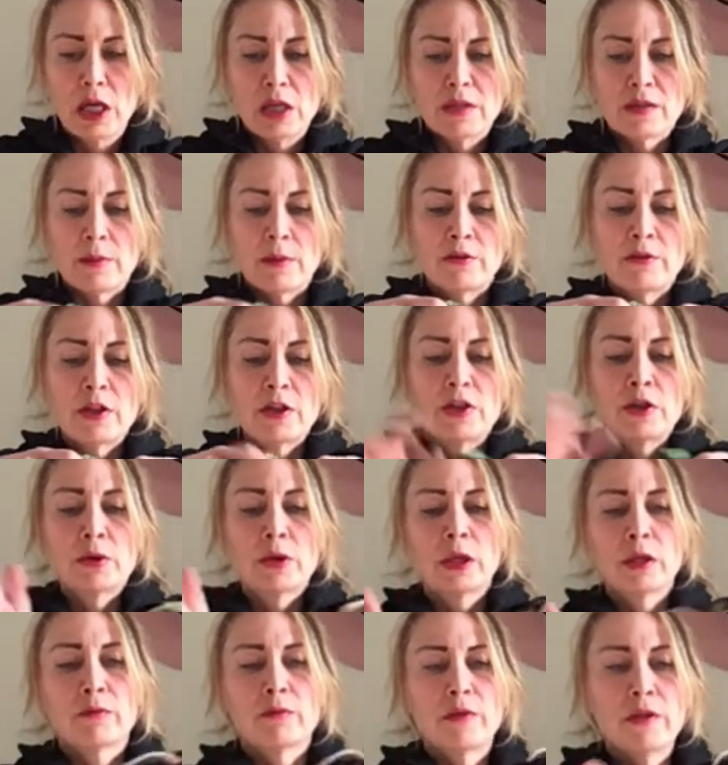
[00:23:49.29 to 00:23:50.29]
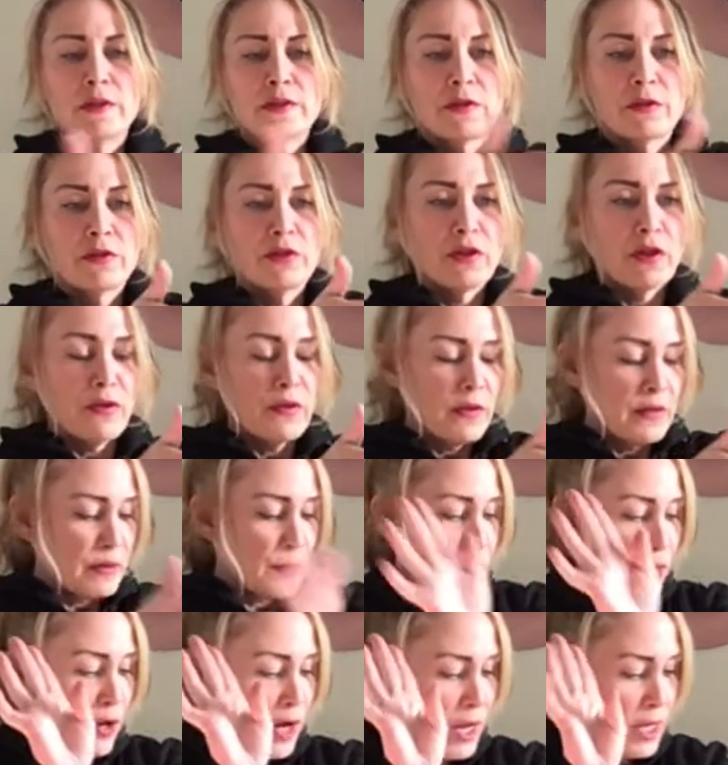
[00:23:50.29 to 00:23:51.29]
So I have to do a little research on this
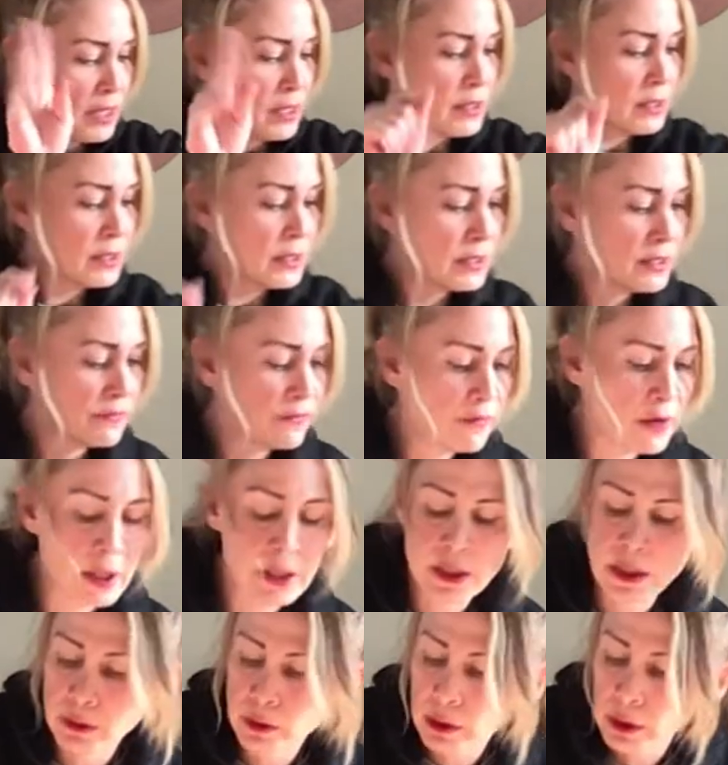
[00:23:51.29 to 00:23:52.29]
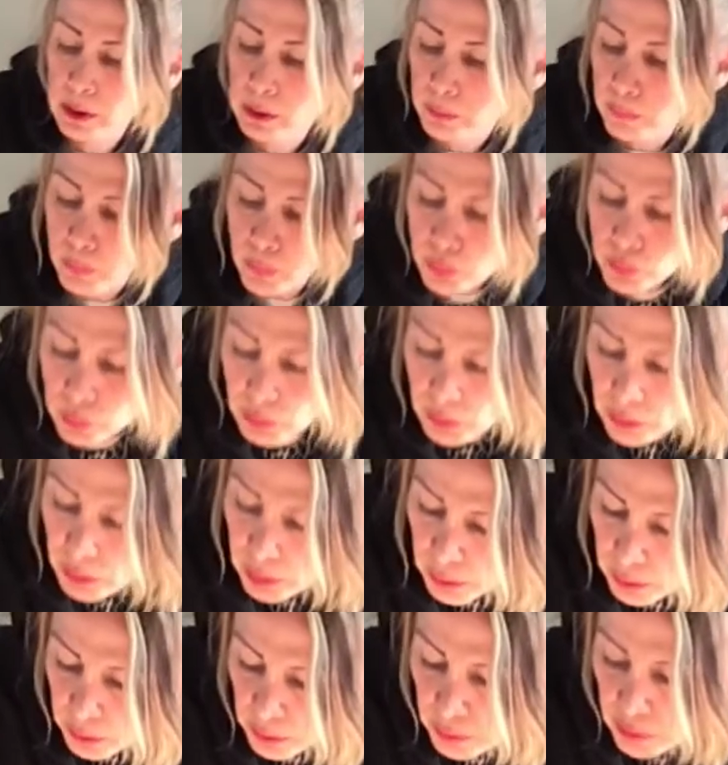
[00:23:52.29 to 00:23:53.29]
brand, find out a little
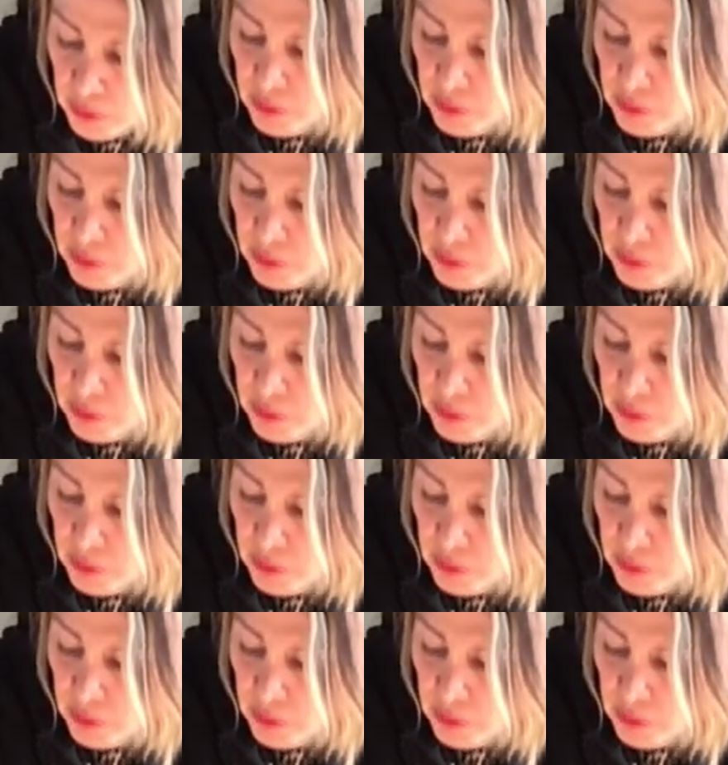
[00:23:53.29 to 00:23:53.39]
more.